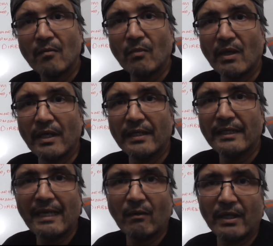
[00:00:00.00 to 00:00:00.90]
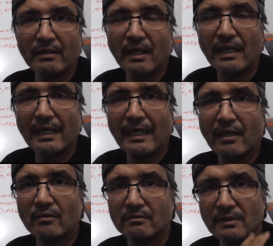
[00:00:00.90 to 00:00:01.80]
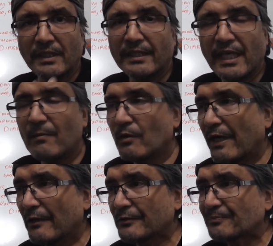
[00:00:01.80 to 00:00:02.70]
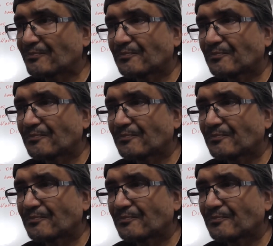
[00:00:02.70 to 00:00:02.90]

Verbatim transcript: my how I how it came around.